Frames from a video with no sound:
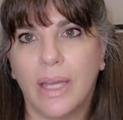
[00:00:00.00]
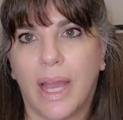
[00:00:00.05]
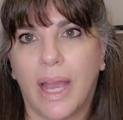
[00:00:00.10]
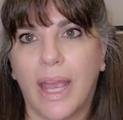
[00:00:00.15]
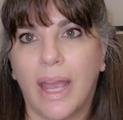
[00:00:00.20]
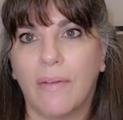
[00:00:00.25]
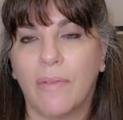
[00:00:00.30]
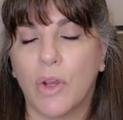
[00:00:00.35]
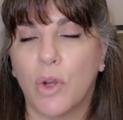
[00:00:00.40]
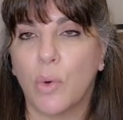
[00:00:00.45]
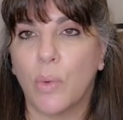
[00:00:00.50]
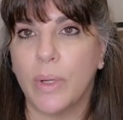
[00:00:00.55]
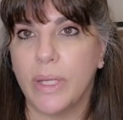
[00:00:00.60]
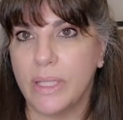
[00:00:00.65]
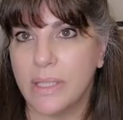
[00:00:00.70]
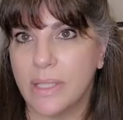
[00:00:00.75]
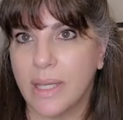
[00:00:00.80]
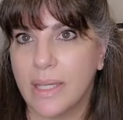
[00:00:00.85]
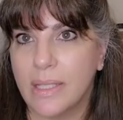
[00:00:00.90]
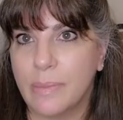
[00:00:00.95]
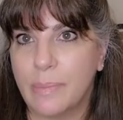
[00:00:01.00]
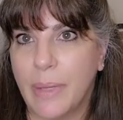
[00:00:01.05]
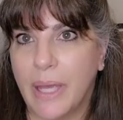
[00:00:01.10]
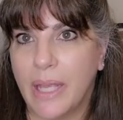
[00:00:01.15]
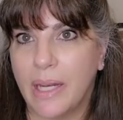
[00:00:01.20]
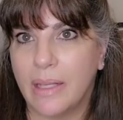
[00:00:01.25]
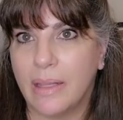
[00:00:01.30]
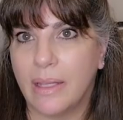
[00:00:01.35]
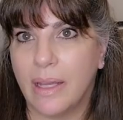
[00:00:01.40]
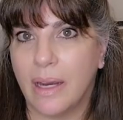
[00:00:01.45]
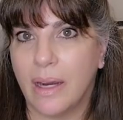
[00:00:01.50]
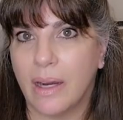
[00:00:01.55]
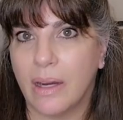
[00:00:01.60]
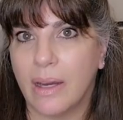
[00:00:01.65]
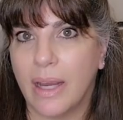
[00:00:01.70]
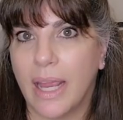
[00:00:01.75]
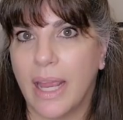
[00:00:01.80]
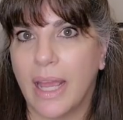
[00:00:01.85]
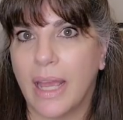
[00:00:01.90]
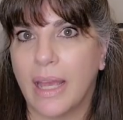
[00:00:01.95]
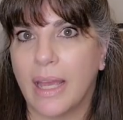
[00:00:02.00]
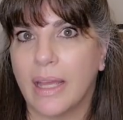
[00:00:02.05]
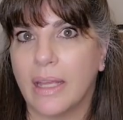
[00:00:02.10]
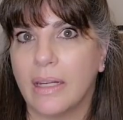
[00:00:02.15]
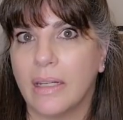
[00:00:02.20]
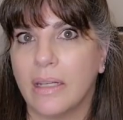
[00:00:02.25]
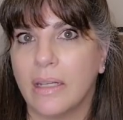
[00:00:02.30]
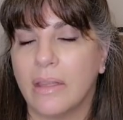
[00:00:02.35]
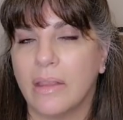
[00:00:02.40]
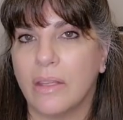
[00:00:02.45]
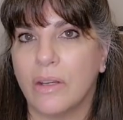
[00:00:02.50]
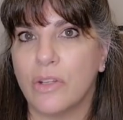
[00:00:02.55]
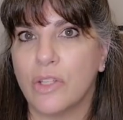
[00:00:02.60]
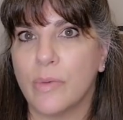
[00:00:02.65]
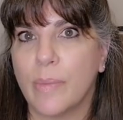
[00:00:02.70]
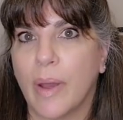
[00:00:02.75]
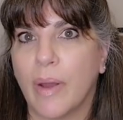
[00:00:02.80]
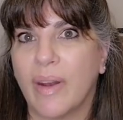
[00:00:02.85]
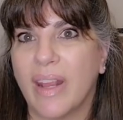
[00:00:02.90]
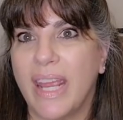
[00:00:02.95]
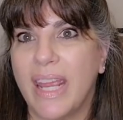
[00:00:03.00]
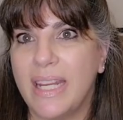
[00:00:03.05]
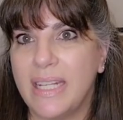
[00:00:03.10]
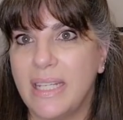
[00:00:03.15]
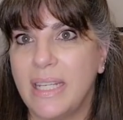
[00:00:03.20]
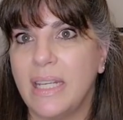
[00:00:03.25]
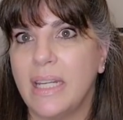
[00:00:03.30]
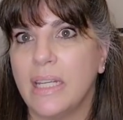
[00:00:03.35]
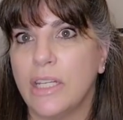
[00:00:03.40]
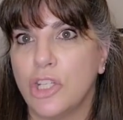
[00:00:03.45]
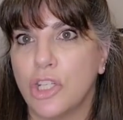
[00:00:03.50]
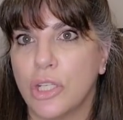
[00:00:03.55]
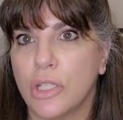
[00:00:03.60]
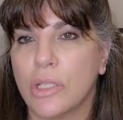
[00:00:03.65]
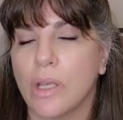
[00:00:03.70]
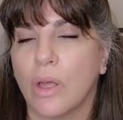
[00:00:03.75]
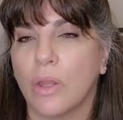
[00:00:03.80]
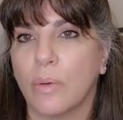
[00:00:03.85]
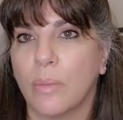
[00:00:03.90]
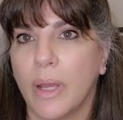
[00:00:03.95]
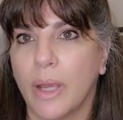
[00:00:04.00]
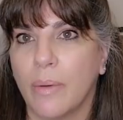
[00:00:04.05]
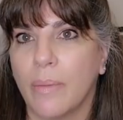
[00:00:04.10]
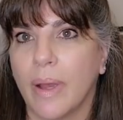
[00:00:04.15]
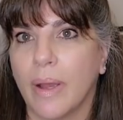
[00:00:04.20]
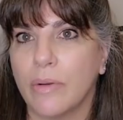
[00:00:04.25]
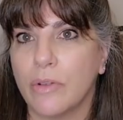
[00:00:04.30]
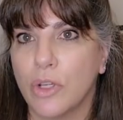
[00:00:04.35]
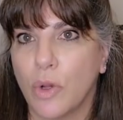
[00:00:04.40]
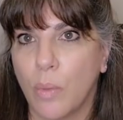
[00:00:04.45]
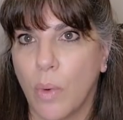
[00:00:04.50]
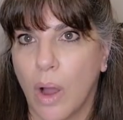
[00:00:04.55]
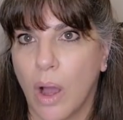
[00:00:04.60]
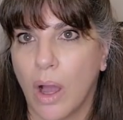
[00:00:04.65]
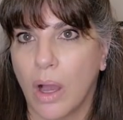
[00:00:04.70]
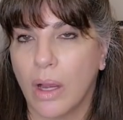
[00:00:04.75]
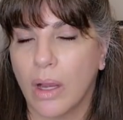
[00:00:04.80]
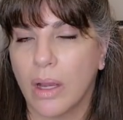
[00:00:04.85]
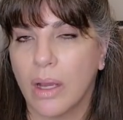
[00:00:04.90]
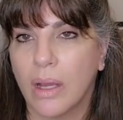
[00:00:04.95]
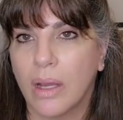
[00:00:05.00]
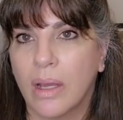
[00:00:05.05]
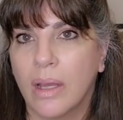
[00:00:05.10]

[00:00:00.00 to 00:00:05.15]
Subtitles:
I have a queen-size bed in there, and there's about 18 inches all the way around to walk.